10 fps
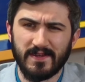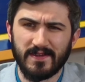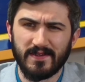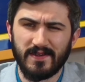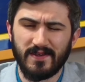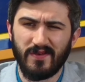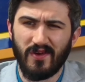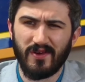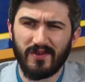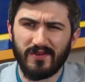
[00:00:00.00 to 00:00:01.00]

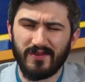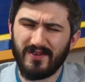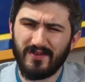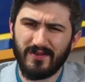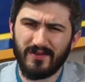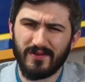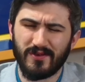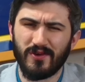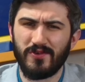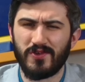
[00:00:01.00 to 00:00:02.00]
you
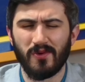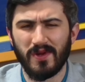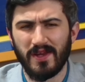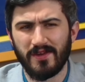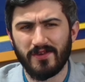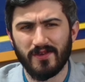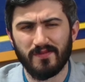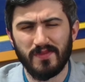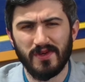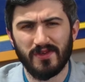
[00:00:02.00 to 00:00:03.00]
could donate it to the
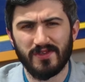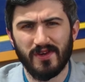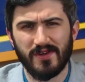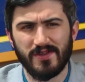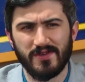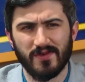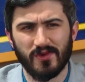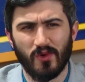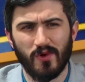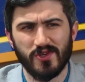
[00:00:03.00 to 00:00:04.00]
military to use for
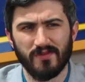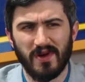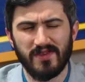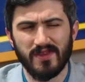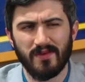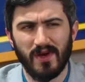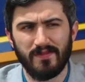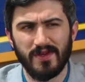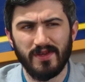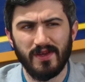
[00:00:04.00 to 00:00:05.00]
torture, but I think that
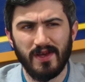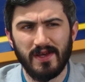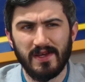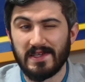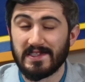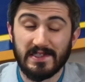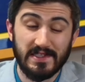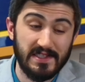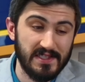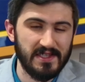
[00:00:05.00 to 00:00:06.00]
might be,
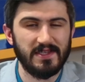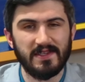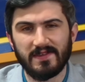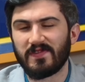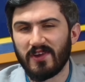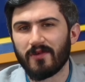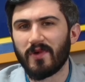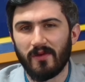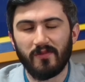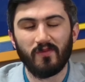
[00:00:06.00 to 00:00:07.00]
it
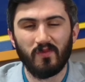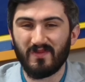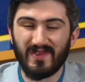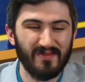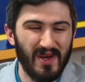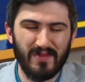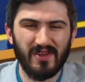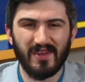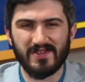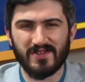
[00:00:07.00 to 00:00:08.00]
might
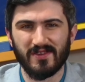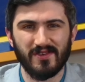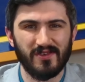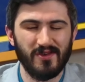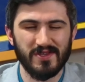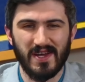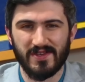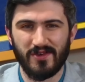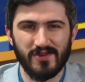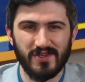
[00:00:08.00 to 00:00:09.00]
be against the U.S.
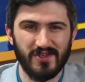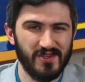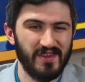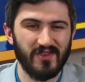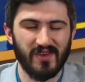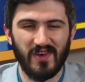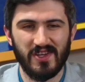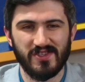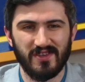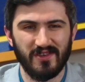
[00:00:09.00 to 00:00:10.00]
Constitution, the Geneva
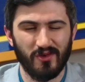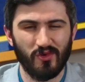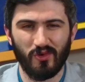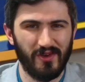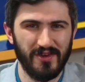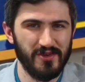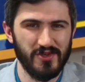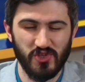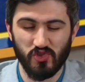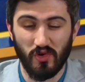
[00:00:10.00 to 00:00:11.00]
Convention, you know, cruel and
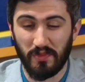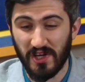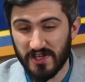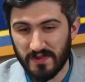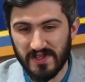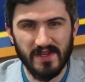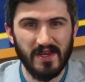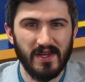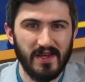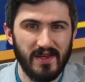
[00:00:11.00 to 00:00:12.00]
unusual punishment
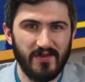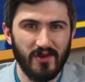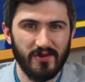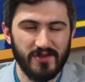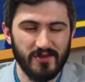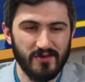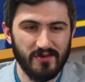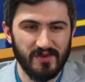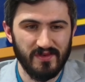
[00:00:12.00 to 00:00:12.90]
if you're to